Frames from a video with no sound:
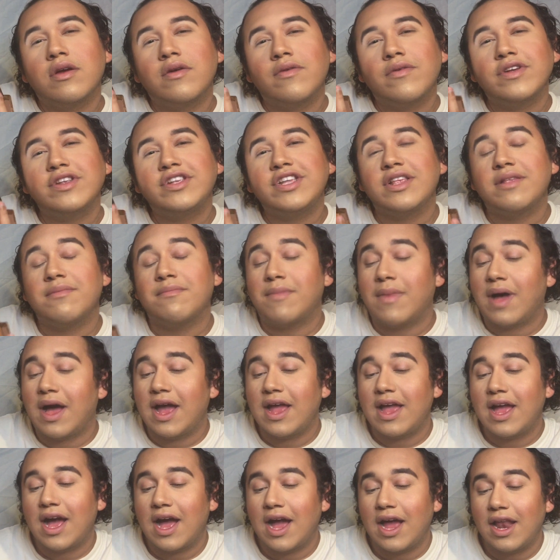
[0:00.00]
which is
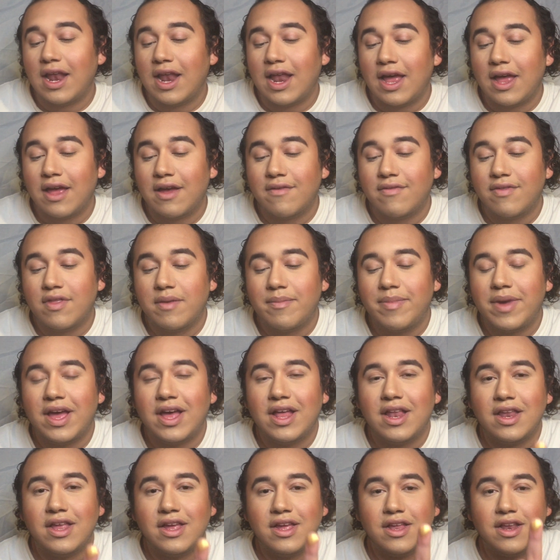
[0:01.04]
my highlight of the
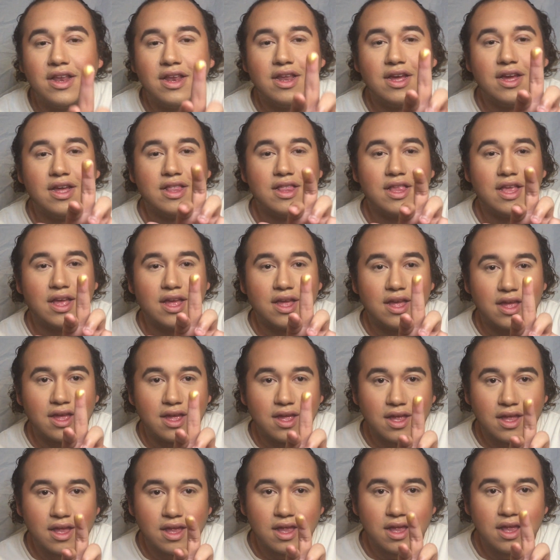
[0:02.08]
palette. Look at that.
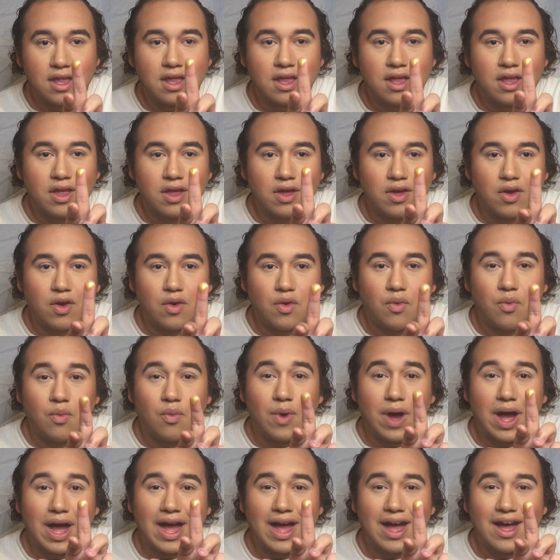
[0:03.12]

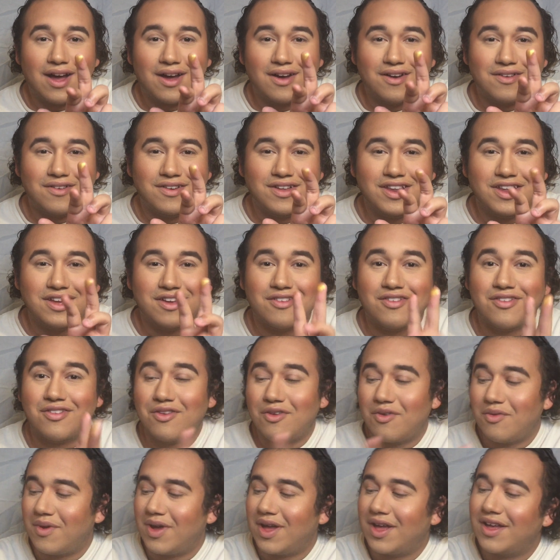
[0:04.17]
Wow, it looks so
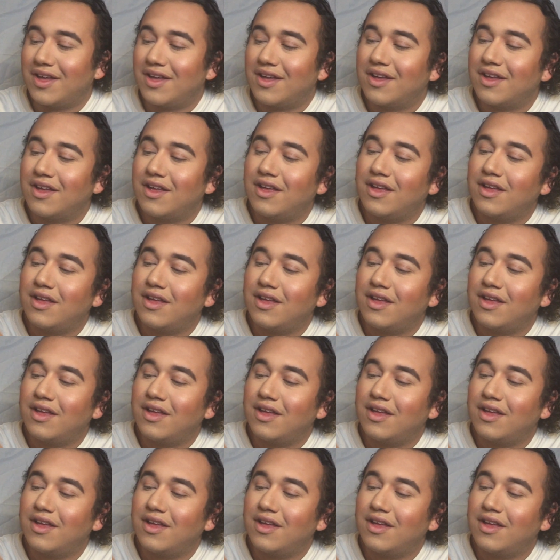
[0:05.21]
wet.